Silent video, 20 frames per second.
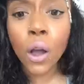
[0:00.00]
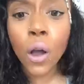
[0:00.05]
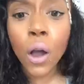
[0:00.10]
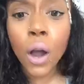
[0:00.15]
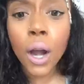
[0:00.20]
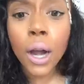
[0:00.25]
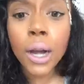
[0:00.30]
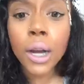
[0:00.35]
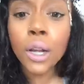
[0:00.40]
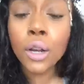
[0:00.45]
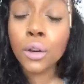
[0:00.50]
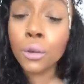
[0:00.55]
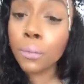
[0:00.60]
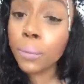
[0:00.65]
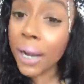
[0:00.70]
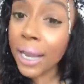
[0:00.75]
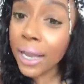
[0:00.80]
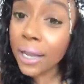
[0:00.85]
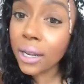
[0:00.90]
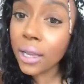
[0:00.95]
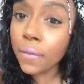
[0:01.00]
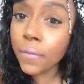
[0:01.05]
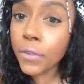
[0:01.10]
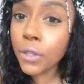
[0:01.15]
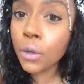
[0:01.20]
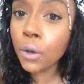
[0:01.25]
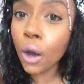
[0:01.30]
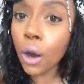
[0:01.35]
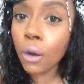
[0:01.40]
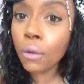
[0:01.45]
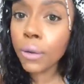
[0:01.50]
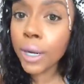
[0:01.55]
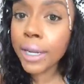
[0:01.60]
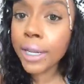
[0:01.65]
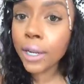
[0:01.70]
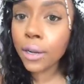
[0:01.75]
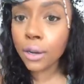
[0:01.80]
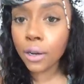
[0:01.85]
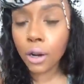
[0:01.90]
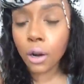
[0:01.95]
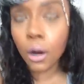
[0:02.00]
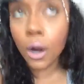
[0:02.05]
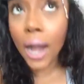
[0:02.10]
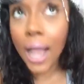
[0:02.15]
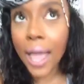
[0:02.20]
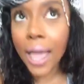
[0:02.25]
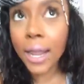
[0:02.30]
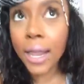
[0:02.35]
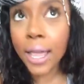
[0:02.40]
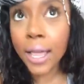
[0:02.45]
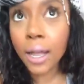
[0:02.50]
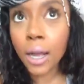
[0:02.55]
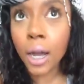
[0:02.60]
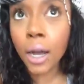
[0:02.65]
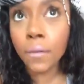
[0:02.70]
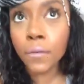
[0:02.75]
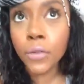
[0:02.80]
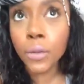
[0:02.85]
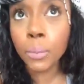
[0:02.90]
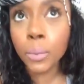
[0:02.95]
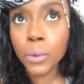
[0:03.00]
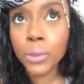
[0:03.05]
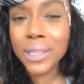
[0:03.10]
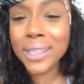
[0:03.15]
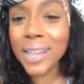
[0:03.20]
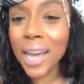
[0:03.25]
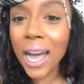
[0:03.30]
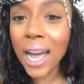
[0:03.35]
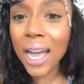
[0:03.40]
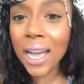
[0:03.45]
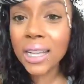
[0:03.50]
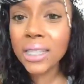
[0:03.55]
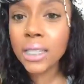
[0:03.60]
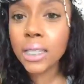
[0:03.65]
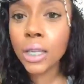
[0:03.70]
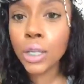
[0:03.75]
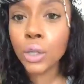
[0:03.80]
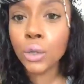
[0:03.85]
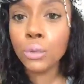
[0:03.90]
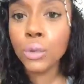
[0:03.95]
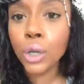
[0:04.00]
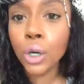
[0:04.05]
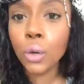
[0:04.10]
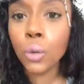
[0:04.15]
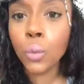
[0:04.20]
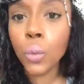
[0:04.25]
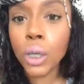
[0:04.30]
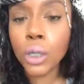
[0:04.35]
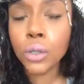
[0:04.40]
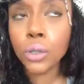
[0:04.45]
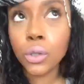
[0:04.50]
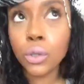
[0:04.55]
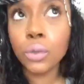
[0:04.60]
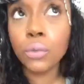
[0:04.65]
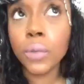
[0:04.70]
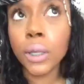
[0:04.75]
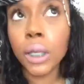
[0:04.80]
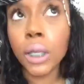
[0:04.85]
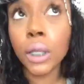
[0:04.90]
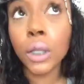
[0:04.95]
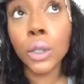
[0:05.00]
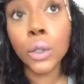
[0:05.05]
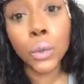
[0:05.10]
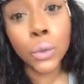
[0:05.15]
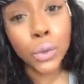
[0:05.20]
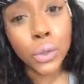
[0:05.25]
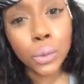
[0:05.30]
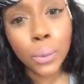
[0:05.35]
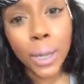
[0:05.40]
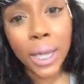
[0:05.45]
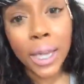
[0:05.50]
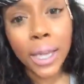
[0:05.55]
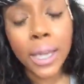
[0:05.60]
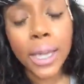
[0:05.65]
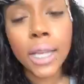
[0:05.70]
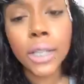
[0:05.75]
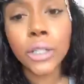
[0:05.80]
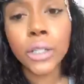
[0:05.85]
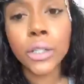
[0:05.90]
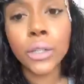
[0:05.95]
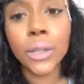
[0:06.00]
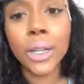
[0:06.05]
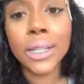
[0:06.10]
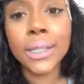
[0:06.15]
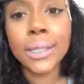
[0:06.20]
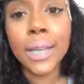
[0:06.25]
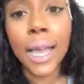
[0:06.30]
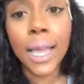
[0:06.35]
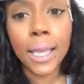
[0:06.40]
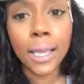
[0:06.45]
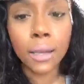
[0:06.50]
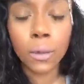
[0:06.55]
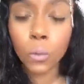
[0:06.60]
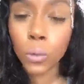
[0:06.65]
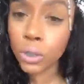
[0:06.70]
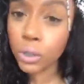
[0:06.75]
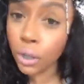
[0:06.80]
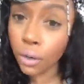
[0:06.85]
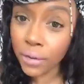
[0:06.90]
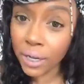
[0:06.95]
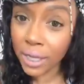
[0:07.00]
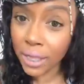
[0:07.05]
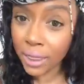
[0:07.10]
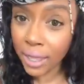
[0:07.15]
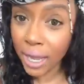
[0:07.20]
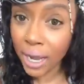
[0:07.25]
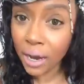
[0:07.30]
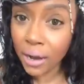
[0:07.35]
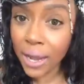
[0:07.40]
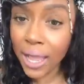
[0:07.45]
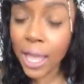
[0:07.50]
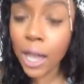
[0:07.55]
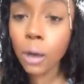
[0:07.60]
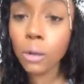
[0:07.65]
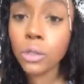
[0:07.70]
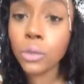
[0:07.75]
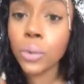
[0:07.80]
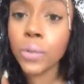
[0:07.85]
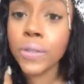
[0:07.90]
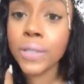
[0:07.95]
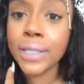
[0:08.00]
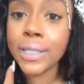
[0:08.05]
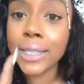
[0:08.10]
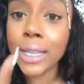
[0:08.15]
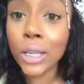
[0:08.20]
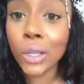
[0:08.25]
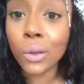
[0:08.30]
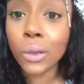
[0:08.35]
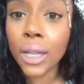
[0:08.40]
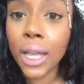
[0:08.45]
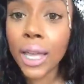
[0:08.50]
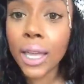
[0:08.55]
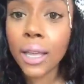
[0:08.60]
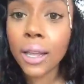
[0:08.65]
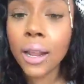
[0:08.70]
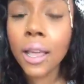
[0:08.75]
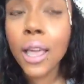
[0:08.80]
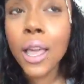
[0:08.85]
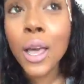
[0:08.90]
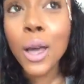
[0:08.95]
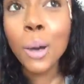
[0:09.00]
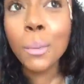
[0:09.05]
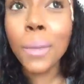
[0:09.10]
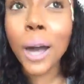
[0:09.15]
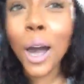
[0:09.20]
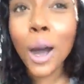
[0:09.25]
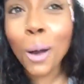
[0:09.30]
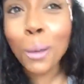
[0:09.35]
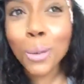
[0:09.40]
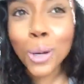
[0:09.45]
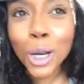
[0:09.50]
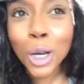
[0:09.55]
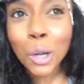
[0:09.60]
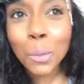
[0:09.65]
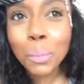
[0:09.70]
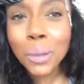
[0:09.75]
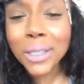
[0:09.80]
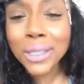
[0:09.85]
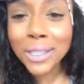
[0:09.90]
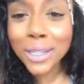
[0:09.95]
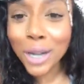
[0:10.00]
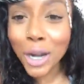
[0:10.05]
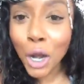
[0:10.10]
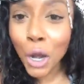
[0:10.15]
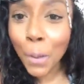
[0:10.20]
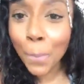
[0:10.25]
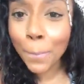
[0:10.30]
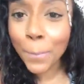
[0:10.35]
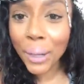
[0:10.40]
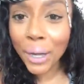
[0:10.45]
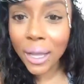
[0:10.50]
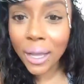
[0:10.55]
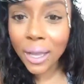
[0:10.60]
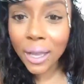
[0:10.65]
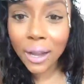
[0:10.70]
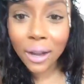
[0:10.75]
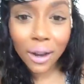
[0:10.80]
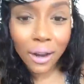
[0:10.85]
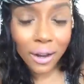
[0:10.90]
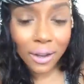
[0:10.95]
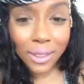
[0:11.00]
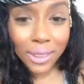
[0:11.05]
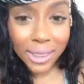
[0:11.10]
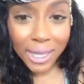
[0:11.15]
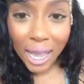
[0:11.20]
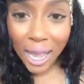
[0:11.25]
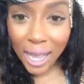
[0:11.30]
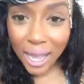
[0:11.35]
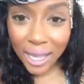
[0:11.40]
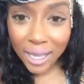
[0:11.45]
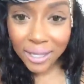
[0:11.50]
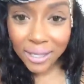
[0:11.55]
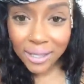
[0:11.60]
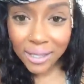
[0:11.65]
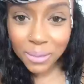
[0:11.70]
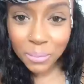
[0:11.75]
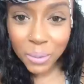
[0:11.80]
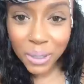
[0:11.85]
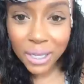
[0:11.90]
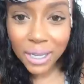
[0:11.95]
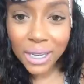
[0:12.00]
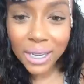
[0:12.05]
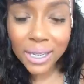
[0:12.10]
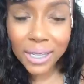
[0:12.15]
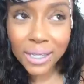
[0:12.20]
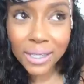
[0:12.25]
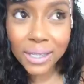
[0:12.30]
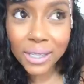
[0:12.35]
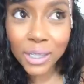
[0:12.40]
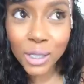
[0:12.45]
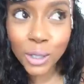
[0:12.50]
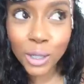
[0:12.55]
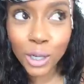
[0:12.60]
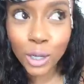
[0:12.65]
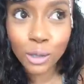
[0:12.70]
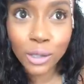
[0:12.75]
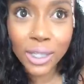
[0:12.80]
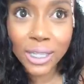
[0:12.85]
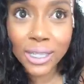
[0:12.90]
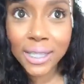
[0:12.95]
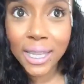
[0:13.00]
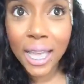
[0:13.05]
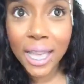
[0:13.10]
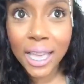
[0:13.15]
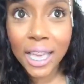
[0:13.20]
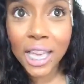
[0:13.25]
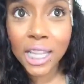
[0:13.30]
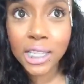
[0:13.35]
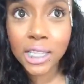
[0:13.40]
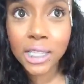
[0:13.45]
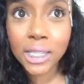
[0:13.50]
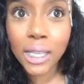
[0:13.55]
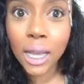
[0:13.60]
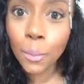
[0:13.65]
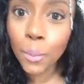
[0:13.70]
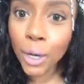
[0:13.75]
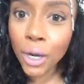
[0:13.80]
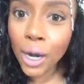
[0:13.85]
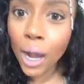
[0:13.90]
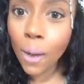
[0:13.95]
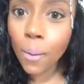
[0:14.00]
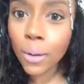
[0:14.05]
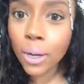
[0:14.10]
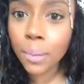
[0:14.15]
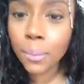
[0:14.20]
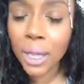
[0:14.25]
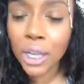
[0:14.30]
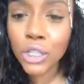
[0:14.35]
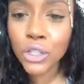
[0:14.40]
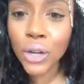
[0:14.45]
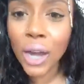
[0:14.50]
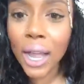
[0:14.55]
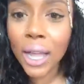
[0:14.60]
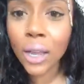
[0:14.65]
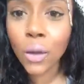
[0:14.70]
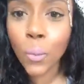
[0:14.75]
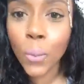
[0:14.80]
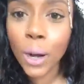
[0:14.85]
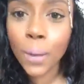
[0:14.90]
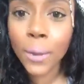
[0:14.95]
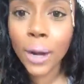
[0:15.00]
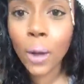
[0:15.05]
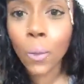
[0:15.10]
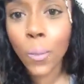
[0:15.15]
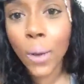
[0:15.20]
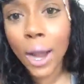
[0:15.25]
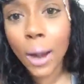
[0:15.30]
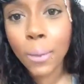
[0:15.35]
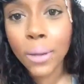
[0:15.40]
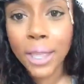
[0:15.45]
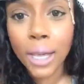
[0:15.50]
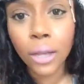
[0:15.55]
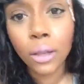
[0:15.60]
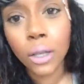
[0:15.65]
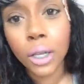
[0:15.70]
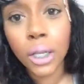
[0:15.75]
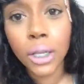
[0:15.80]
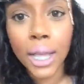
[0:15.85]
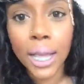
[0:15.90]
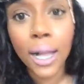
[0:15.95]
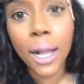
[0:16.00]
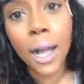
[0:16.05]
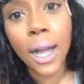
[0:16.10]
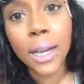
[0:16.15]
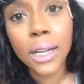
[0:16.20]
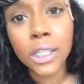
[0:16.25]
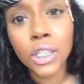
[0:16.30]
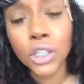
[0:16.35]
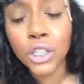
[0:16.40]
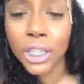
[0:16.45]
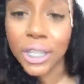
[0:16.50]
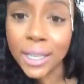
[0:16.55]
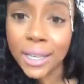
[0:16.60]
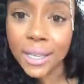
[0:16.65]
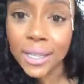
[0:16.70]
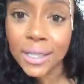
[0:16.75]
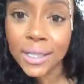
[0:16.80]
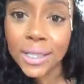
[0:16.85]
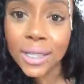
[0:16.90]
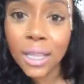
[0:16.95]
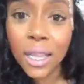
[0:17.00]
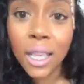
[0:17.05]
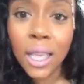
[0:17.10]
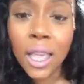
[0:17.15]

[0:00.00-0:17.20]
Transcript: are great if you already are, are at a comfortable size and you don't want to really lose weight. It's just going to tighten what's already there. It helps with cellulite. My homegirl puts it on her butt and on her thighs because, you know, she's like, it's summer. I want to make sure I can wear what I wear without looking like cottage cheese.